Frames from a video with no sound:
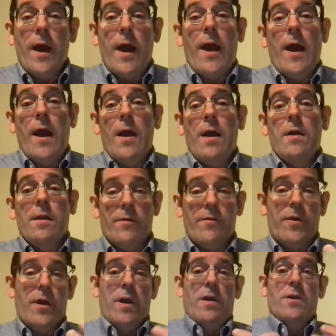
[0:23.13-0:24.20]
and
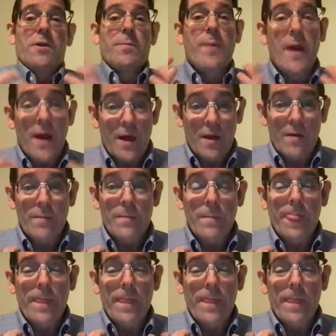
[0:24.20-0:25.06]
living in Japan.